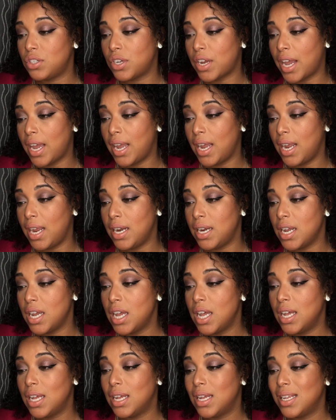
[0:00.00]

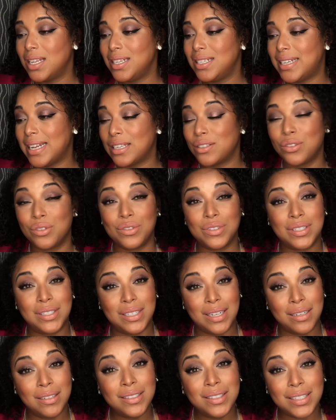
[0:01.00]
shade Desert
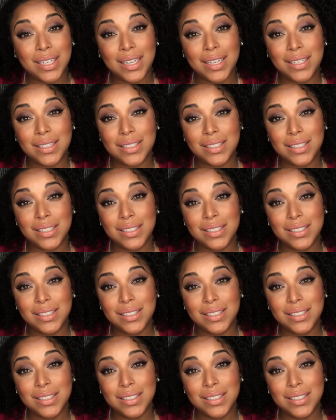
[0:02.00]
Sunset